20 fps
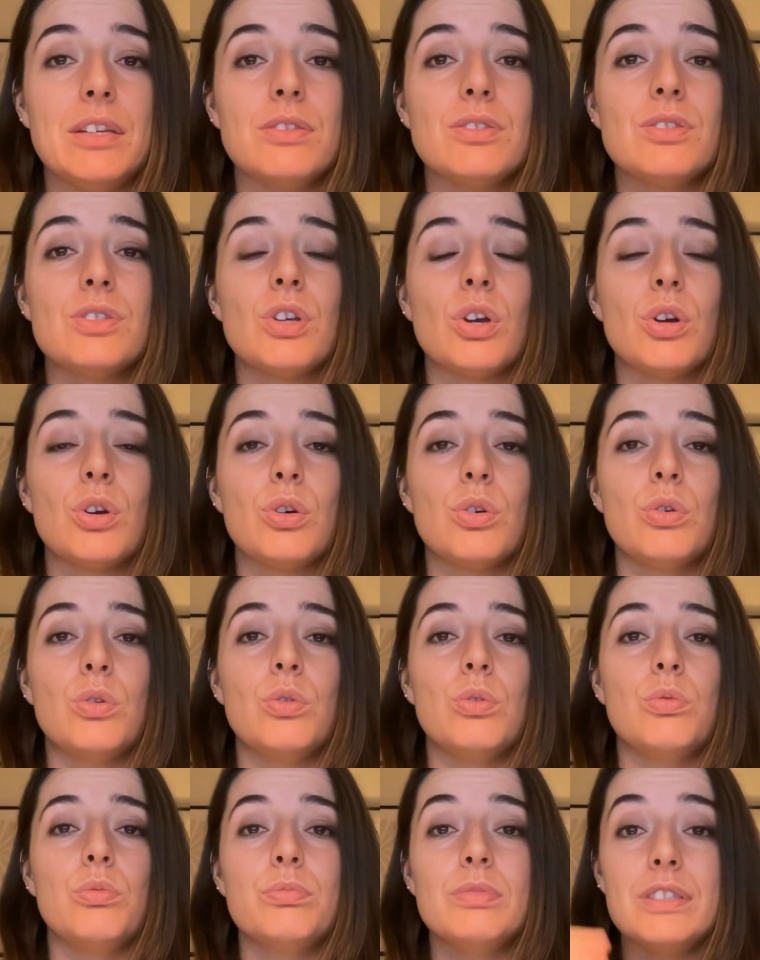
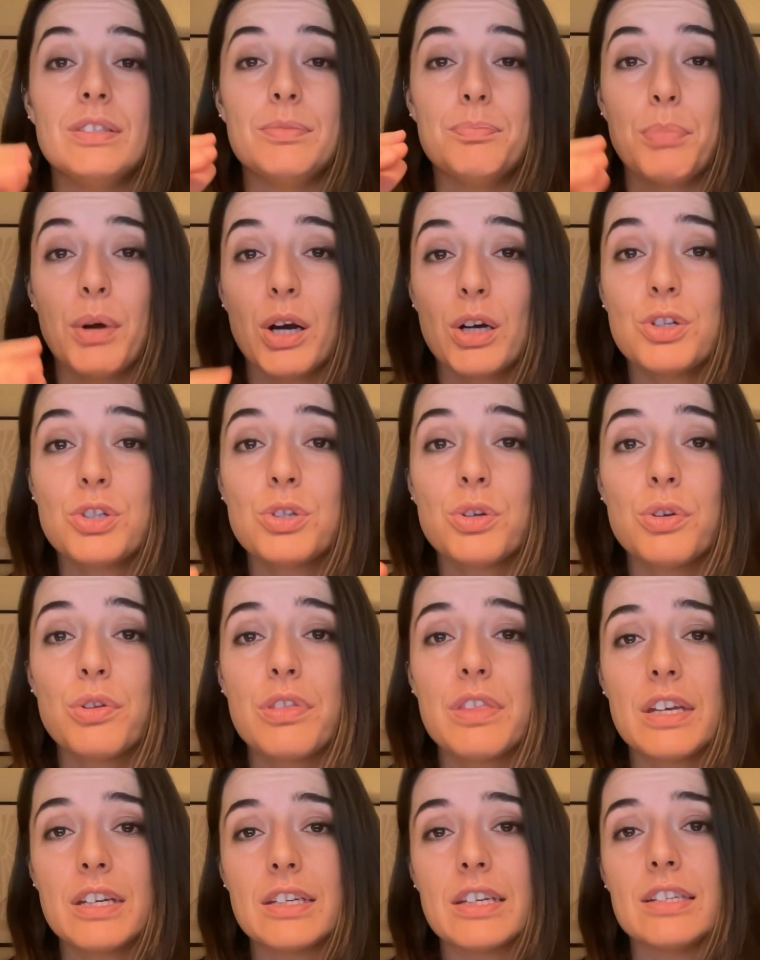So partial
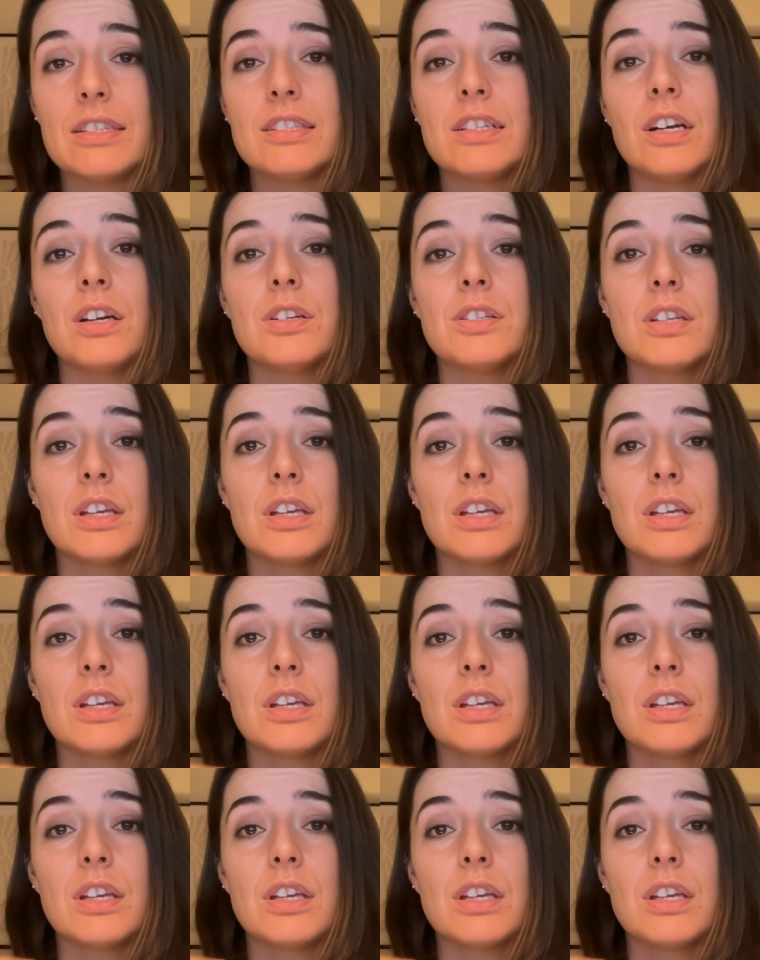thickness tears,